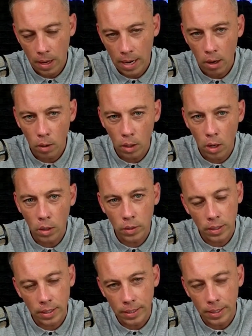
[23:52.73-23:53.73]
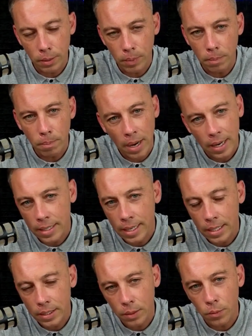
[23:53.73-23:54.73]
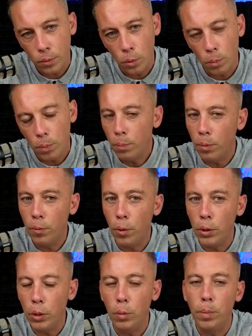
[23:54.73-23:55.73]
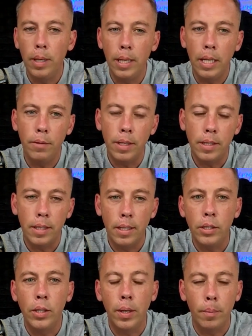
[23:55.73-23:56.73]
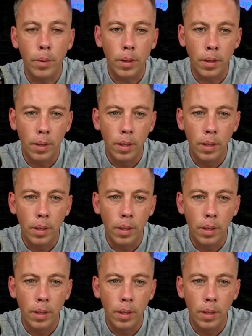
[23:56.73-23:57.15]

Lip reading: How long does it need to be back tested for before you believe it's a legitimate